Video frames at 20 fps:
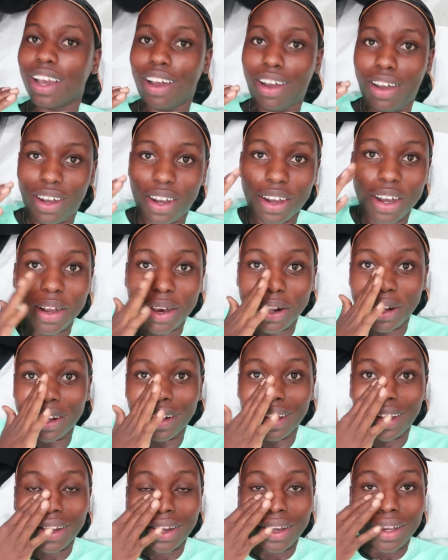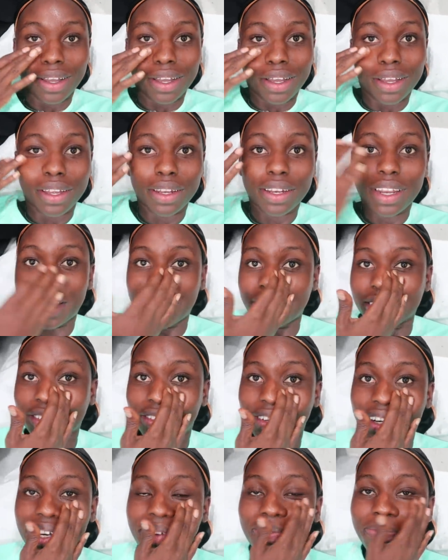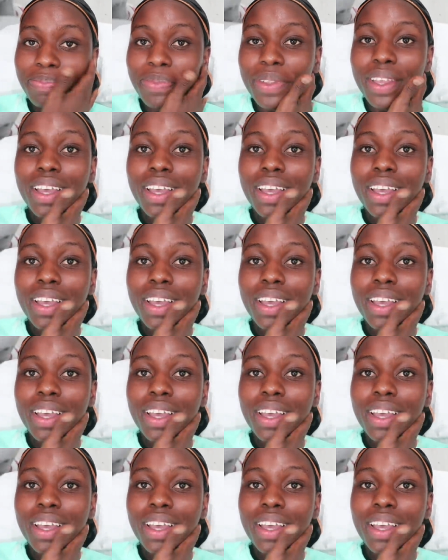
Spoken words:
Oh. No, it's great.